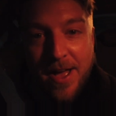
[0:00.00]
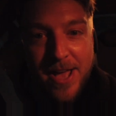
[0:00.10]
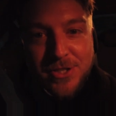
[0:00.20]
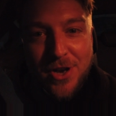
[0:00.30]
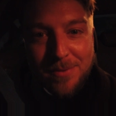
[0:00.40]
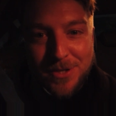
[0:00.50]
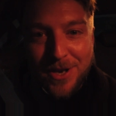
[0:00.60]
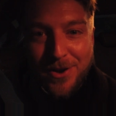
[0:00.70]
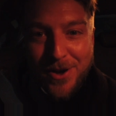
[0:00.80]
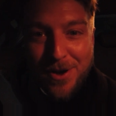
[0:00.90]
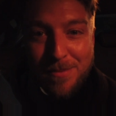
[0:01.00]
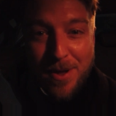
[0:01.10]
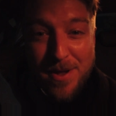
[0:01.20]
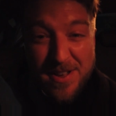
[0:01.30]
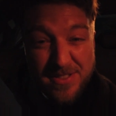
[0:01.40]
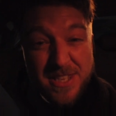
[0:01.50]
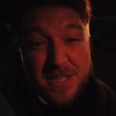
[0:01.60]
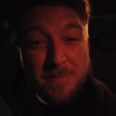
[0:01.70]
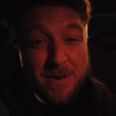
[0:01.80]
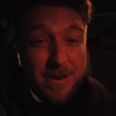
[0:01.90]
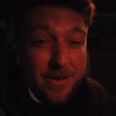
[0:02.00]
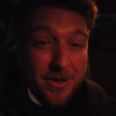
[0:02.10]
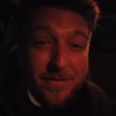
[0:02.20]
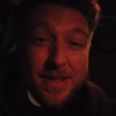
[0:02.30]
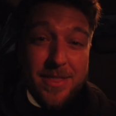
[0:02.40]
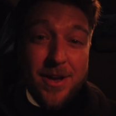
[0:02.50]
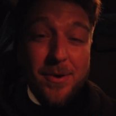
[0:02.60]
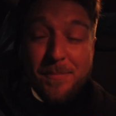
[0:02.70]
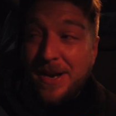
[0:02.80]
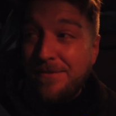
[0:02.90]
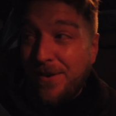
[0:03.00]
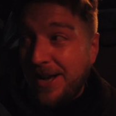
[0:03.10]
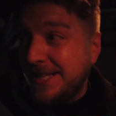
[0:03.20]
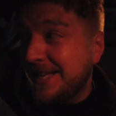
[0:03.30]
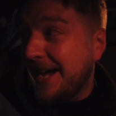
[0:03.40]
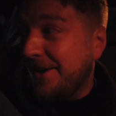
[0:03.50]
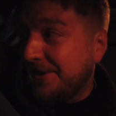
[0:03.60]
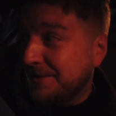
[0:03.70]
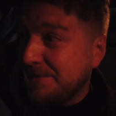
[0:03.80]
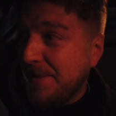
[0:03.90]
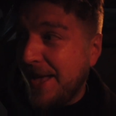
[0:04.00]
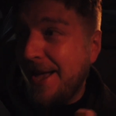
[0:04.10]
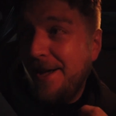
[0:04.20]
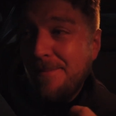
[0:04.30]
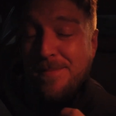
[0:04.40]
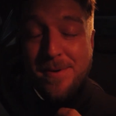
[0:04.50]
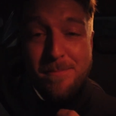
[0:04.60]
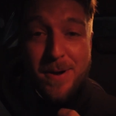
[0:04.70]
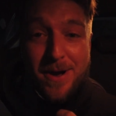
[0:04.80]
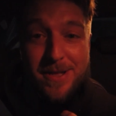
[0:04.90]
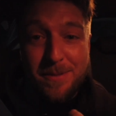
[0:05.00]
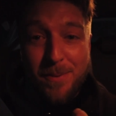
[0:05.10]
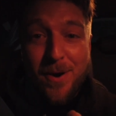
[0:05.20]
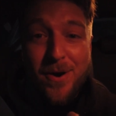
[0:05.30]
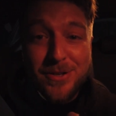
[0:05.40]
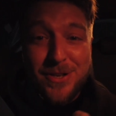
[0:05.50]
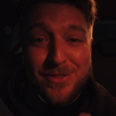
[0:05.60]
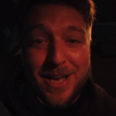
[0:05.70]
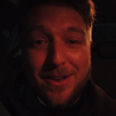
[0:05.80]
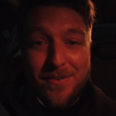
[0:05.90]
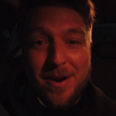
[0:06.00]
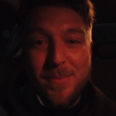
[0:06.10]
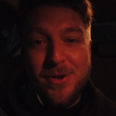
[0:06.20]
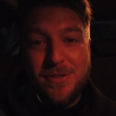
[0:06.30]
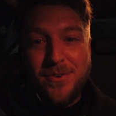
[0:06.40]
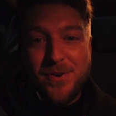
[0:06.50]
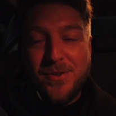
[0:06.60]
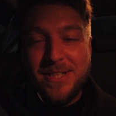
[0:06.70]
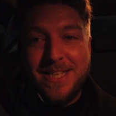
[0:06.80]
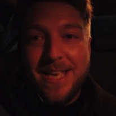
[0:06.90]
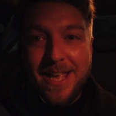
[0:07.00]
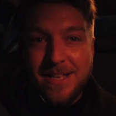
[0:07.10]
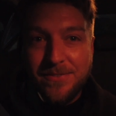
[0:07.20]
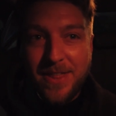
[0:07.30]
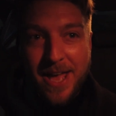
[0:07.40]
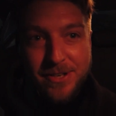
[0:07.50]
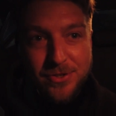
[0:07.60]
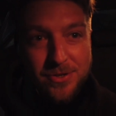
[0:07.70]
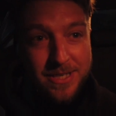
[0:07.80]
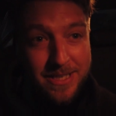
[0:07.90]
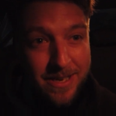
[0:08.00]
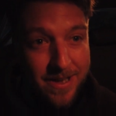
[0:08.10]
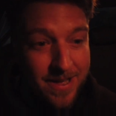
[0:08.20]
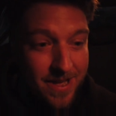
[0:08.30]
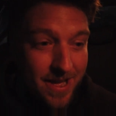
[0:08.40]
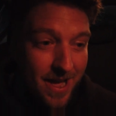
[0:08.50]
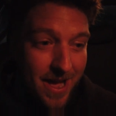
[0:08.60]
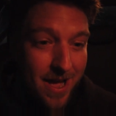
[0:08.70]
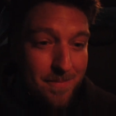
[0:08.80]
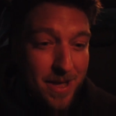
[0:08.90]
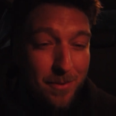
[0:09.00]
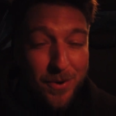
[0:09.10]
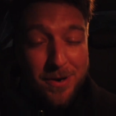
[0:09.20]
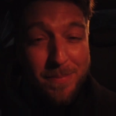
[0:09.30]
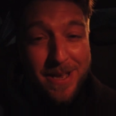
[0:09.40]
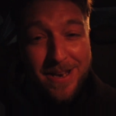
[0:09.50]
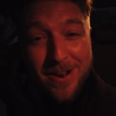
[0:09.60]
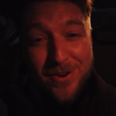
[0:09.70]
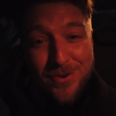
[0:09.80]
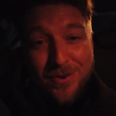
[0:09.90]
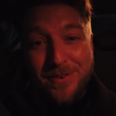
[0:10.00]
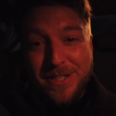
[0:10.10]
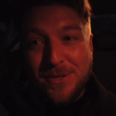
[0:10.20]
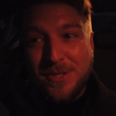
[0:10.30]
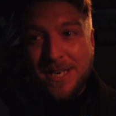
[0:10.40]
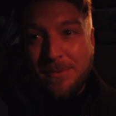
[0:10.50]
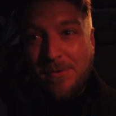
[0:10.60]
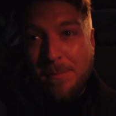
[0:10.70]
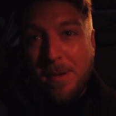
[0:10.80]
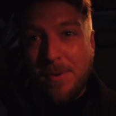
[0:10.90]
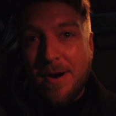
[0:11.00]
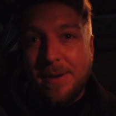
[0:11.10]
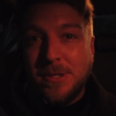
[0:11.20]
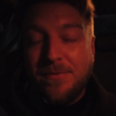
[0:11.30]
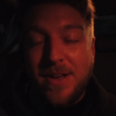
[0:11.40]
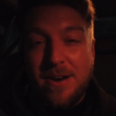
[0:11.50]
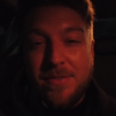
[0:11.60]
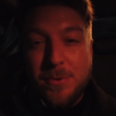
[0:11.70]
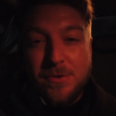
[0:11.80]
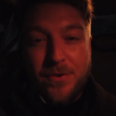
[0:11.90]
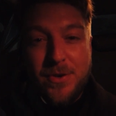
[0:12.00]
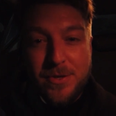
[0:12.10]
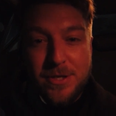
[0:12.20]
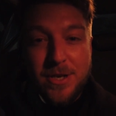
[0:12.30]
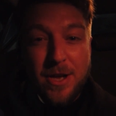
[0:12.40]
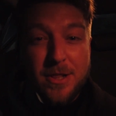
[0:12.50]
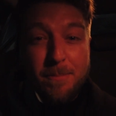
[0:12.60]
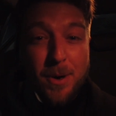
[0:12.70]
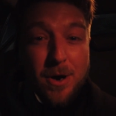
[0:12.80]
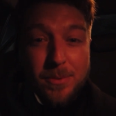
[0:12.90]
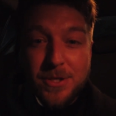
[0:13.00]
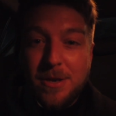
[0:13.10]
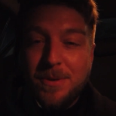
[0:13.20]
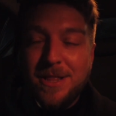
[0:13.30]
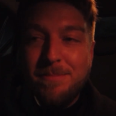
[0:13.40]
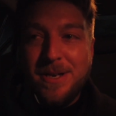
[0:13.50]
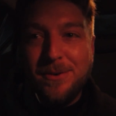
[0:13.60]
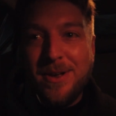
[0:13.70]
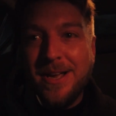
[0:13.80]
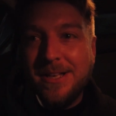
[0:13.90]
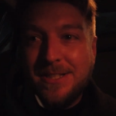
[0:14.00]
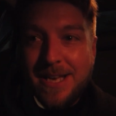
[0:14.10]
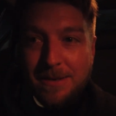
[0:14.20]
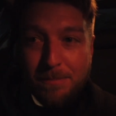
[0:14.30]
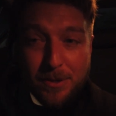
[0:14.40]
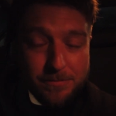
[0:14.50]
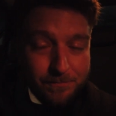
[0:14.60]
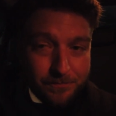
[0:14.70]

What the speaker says: It's time to go home. This has been a really good event though. I've been invited down by the park, so thank you very much for the tickets, for the entry. It would have been lovely to have seen it with a bit more atmosphere if there was food and like the bar was open in the middle, like I said, but